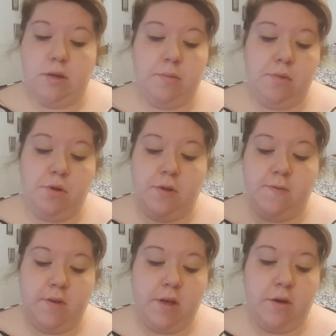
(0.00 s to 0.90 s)
some
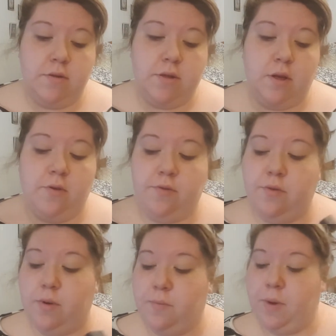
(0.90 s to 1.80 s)
YouTube videos
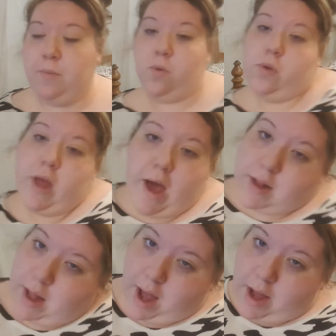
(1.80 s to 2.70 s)
of people that
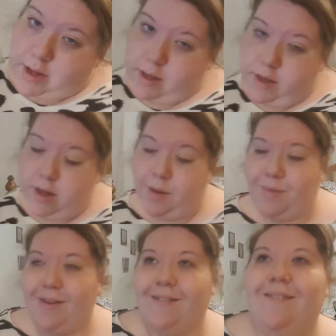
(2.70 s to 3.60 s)
I like. And
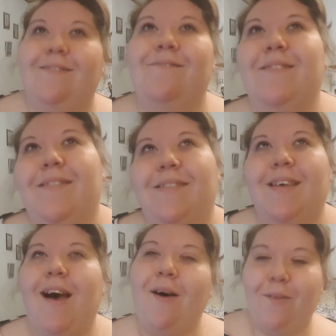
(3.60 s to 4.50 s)
I'm like, oh,
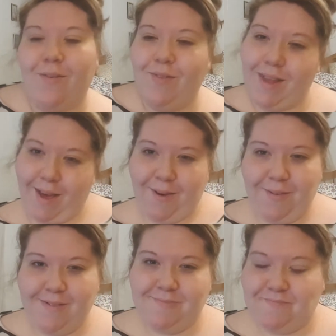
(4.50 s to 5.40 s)
I want a video.